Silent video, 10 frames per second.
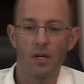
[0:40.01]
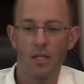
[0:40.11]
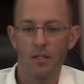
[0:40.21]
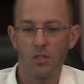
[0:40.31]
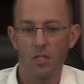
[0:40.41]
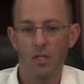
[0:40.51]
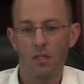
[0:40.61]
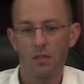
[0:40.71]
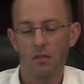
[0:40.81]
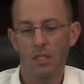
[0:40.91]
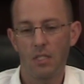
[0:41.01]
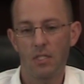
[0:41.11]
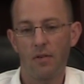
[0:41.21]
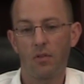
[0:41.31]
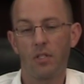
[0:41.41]
already this year uh,
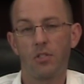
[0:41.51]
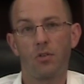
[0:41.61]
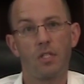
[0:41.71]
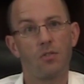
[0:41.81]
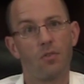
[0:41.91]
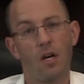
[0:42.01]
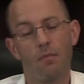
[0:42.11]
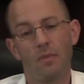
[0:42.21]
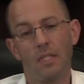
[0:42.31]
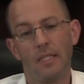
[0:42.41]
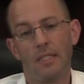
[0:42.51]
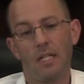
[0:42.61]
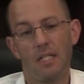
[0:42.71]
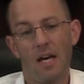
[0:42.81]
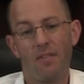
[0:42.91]
several injuries from
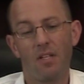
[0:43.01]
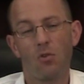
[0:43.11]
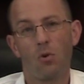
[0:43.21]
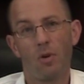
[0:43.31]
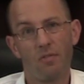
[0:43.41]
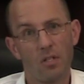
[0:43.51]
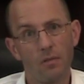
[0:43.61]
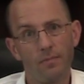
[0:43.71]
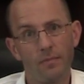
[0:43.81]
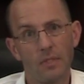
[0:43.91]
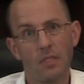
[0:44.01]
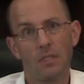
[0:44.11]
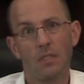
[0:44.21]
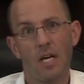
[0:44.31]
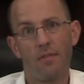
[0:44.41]
uh, diving into a river,
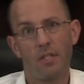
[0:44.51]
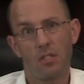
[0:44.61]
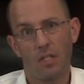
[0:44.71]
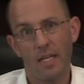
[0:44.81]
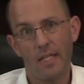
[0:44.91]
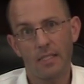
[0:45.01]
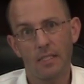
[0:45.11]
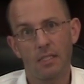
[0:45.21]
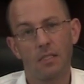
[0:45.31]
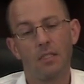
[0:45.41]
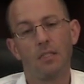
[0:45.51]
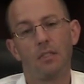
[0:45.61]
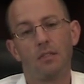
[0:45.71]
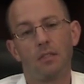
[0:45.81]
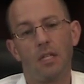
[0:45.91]
diving into lakes,
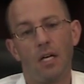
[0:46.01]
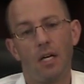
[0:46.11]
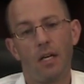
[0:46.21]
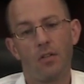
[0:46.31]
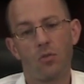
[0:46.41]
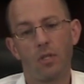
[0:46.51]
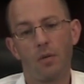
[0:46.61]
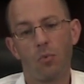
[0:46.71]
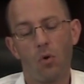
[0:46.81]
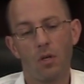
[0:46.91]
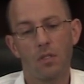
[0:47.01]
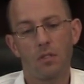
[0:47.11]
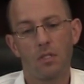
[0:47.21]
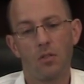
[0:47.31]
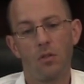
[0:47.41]
uh, and it's really
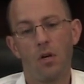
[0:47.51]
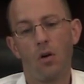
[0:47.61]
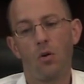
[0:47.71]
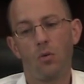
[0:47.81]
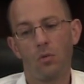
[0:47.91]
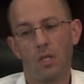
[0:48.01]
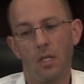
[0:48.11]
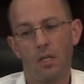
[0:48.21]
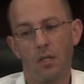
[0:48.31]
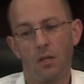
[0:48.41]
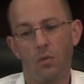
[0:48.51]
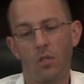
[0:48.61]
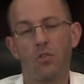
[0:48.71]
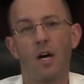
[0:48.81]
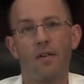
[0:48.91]
important to know uh,
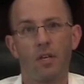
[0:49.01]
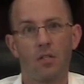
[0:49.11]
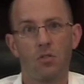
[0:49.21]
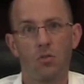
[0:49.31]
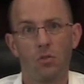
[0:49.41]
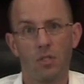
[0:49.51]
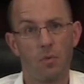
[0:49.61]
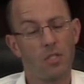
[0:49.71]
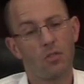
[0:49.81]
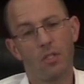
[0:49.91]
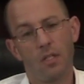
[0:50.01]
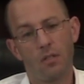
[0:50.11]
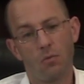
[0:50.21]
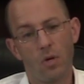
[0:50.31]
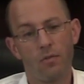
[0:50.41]
what you're diving into, especially
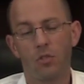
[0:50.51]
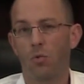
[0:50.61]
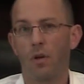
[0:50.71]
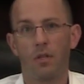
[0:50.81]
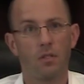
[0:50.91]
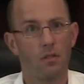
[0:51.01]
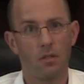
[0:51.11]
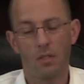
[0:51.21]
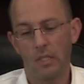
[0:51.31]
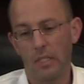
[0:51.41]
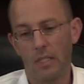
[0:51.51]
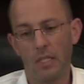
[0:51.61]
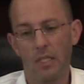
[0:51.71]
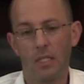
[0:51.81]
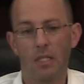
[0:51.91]
in rivers where the, the,
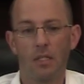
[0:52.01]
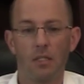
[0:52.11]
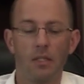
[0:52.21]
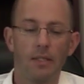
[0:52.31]
the uh,